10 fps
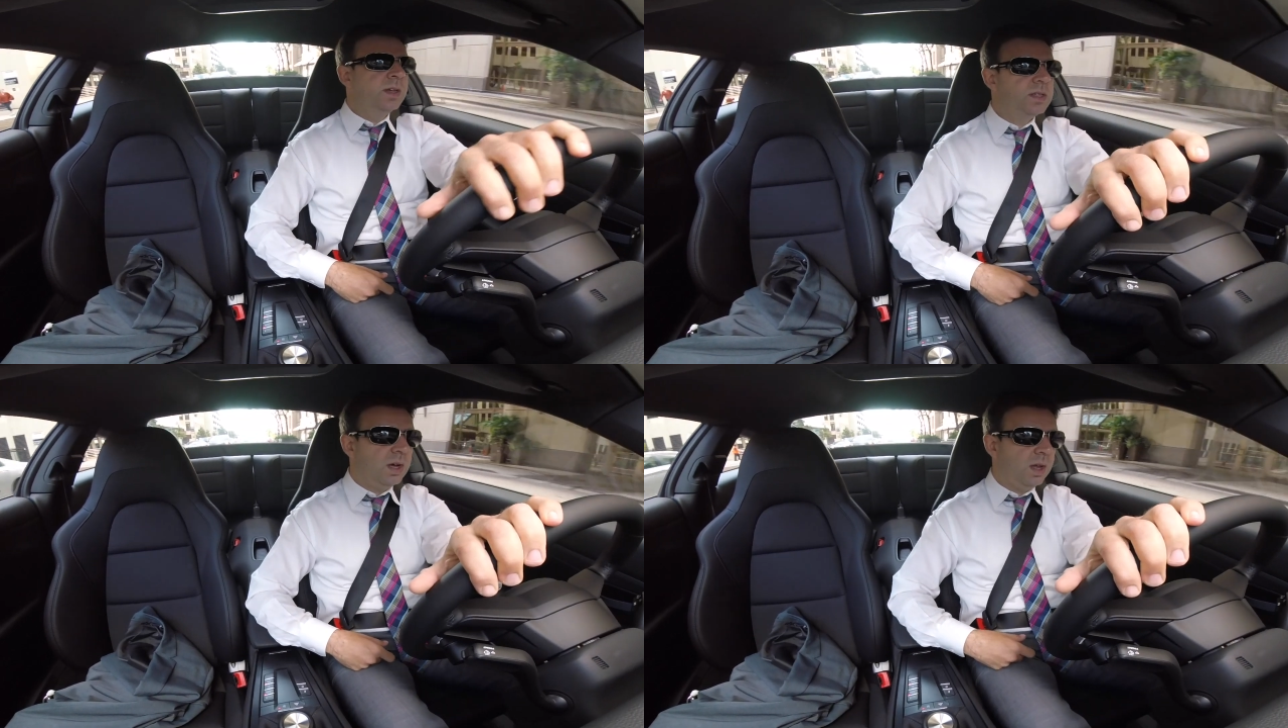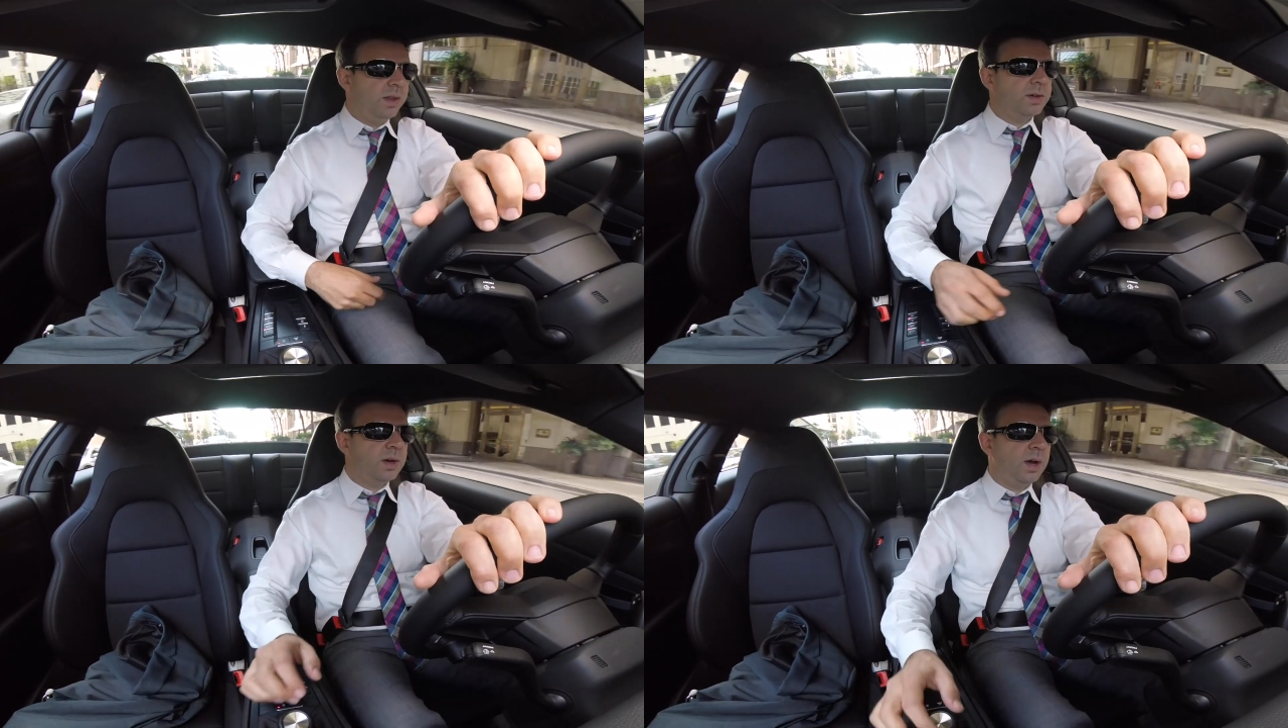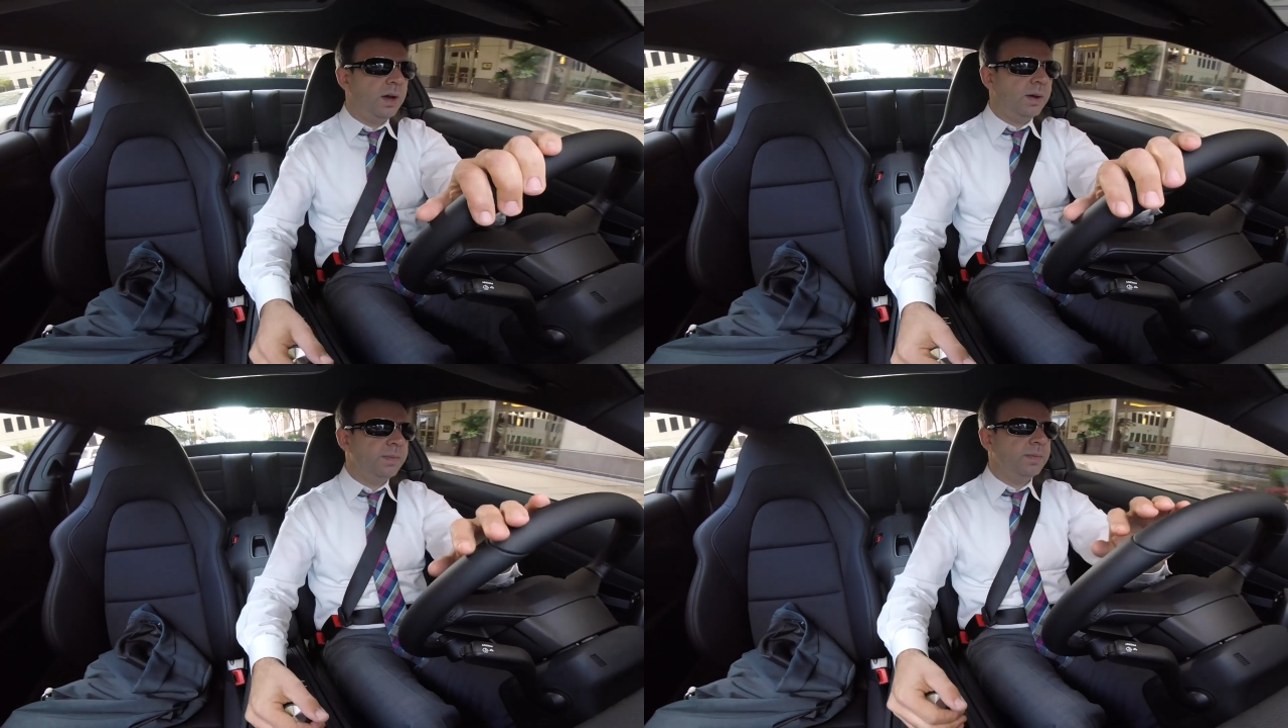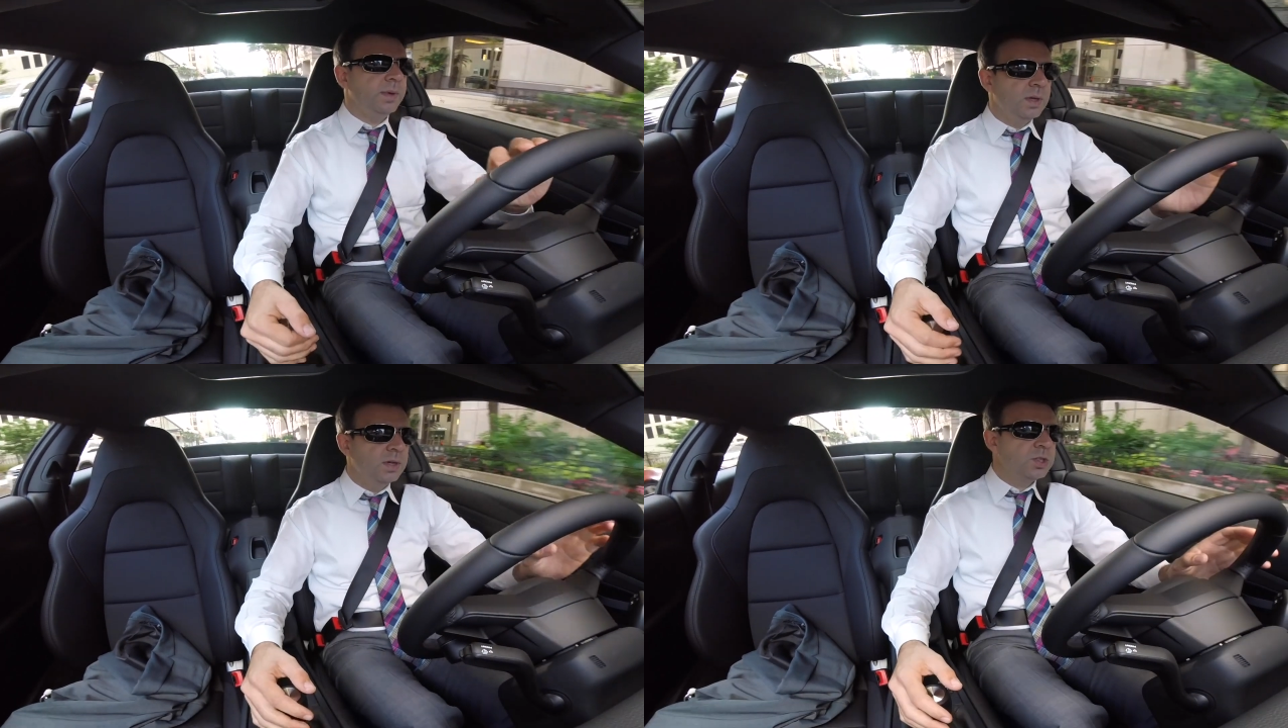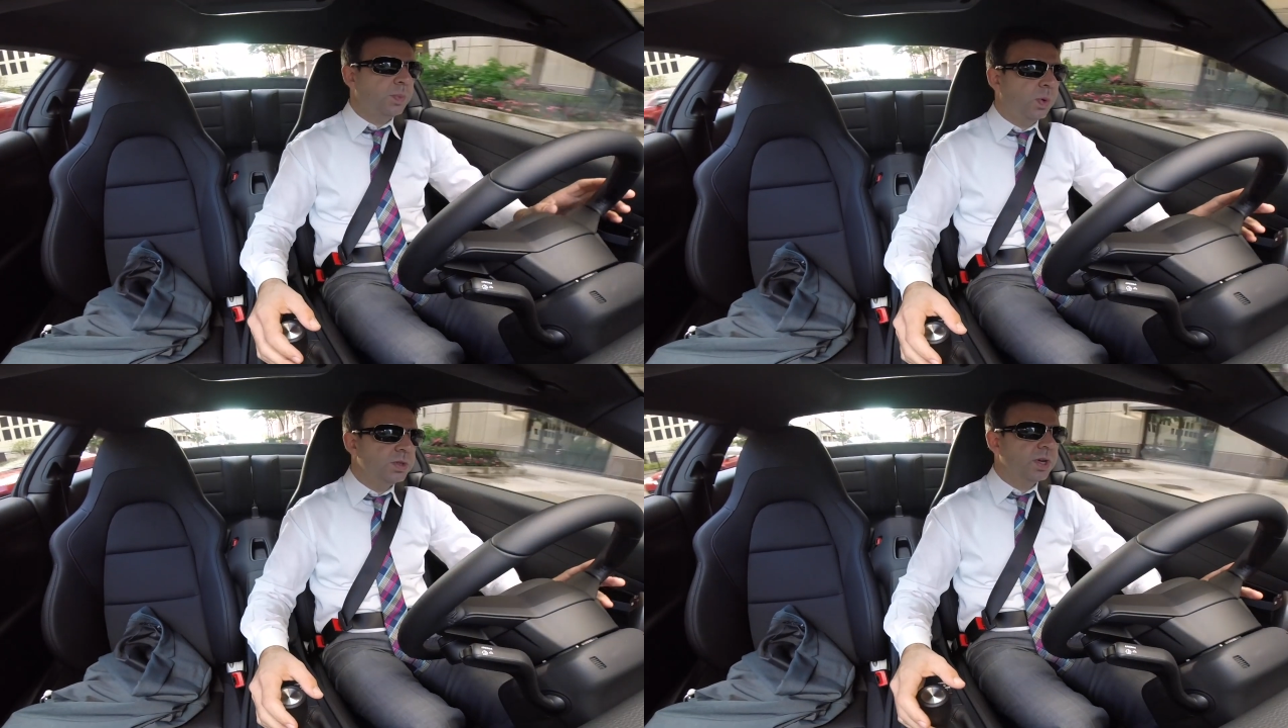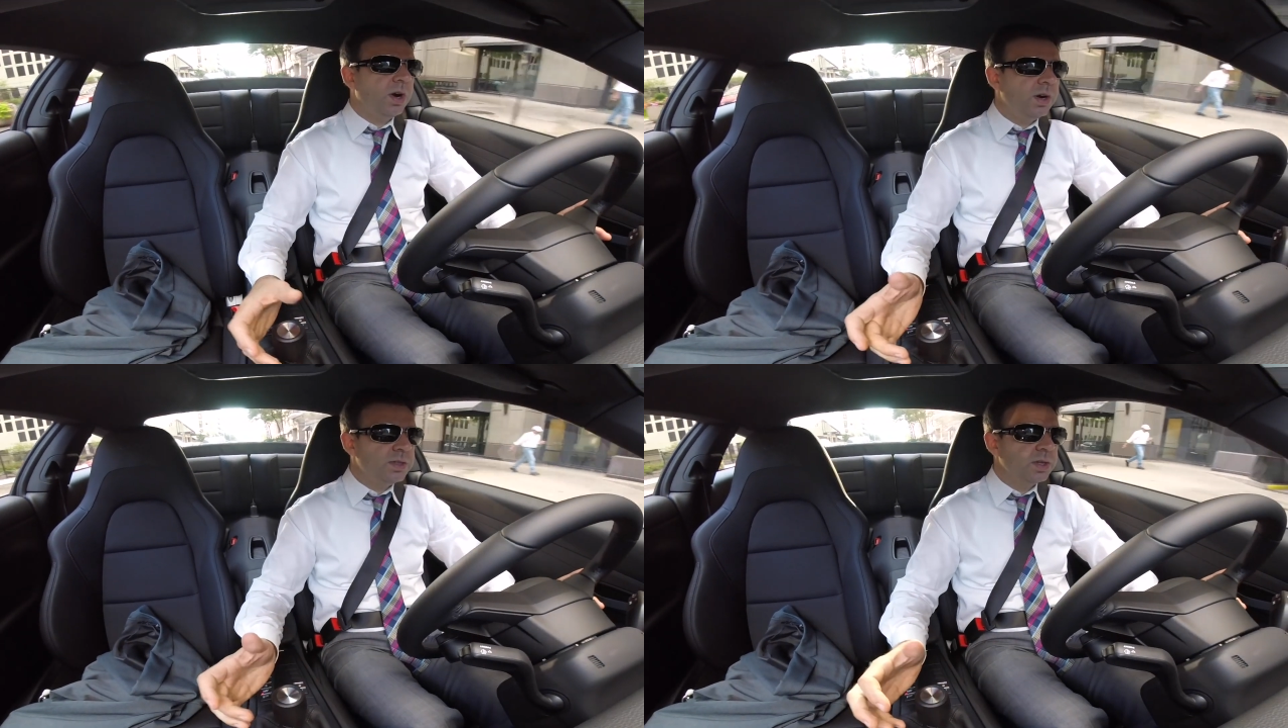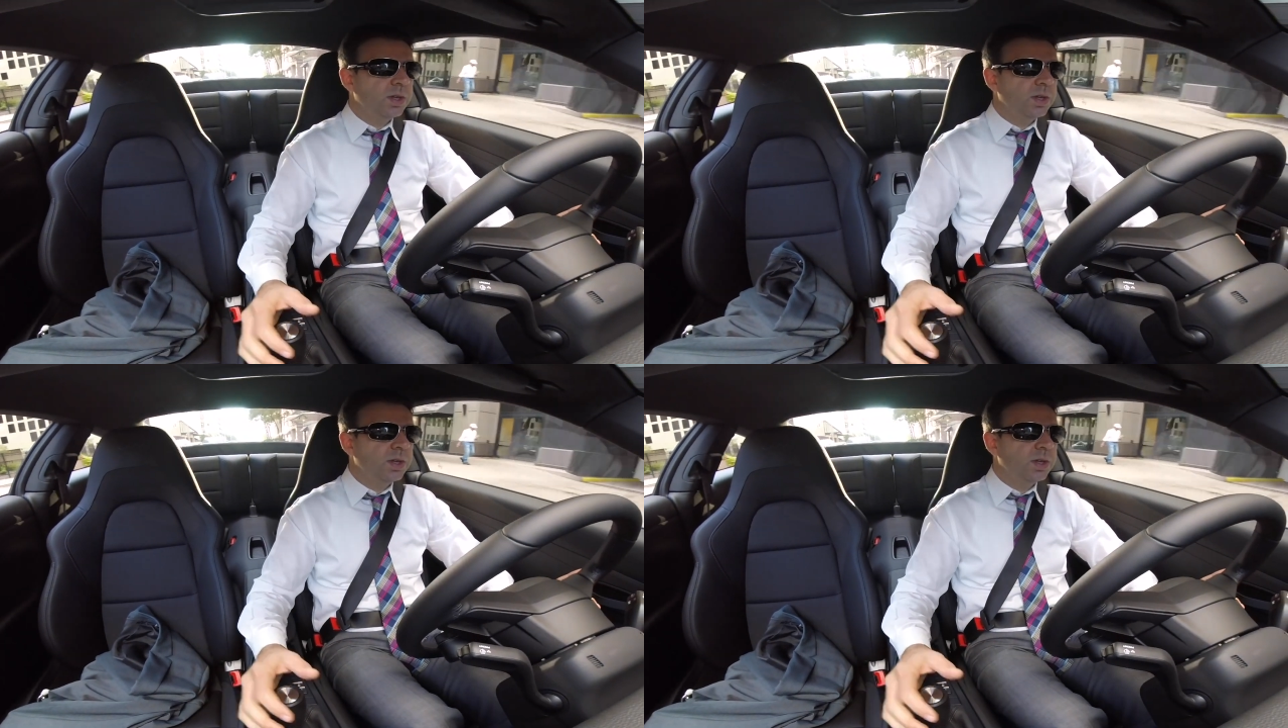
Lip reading: to other sports cars,